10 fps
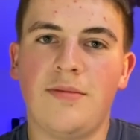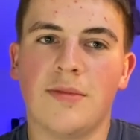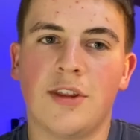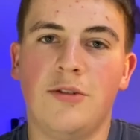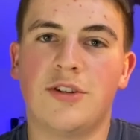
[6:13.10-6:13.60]

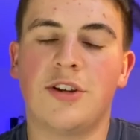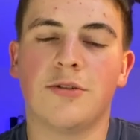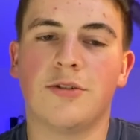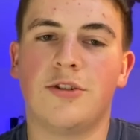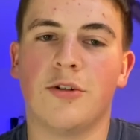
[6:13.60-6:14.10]
you
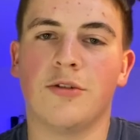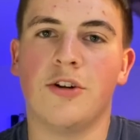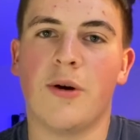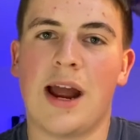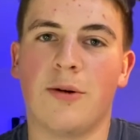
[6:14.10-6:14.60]
still don't
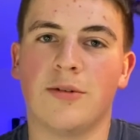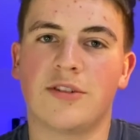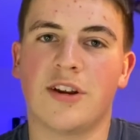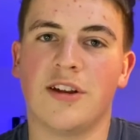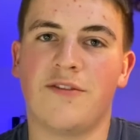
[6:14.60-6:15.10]
know how it's
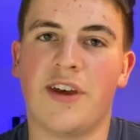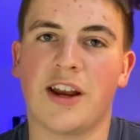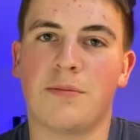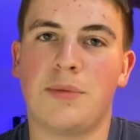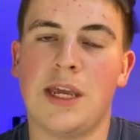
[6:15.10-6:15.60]
going to
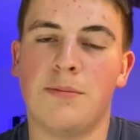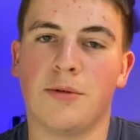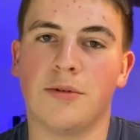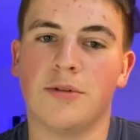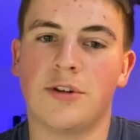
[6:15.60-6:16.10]
affect
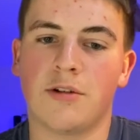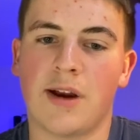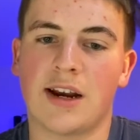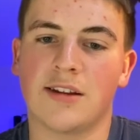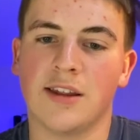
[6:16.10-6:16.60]
people
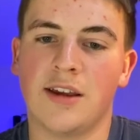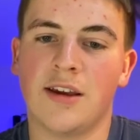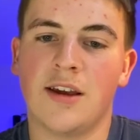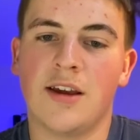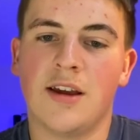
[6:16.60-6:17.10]
directly.
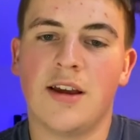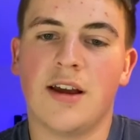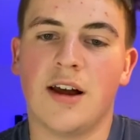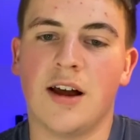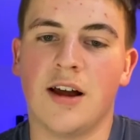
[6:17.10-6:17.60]

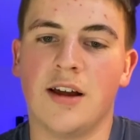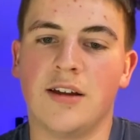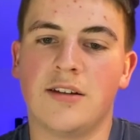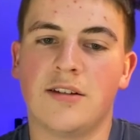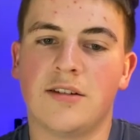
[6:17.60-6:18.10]

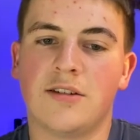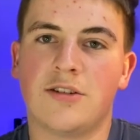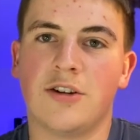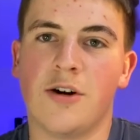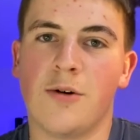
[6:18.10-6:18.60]

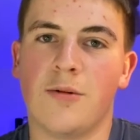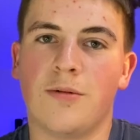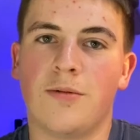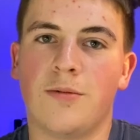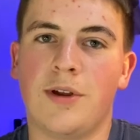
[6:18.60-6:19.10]
So
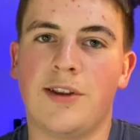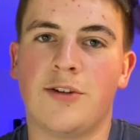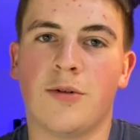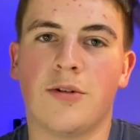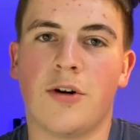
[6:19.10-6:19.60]
we
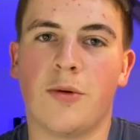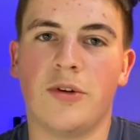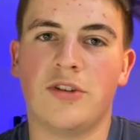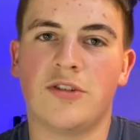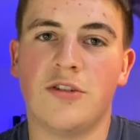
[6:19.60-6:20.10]
don't
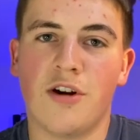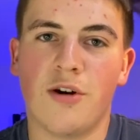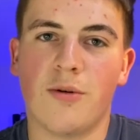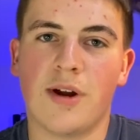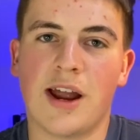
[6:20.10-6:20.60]
always
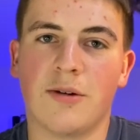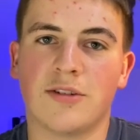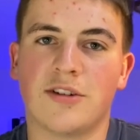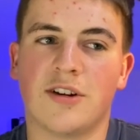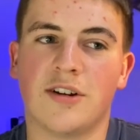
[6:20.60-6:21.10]
know how
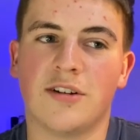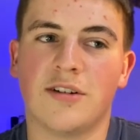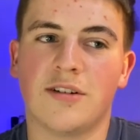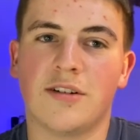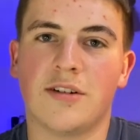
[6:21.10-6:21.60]
it's going
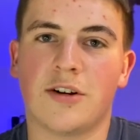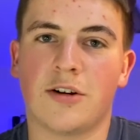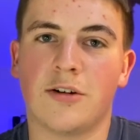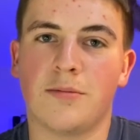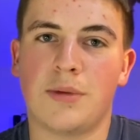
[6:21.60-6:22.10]
to
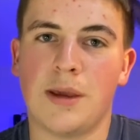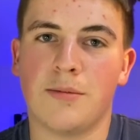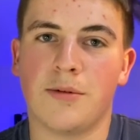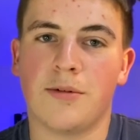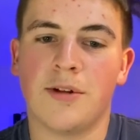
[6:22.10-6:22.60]
hurt
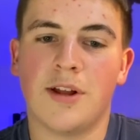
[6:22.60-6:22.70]
people.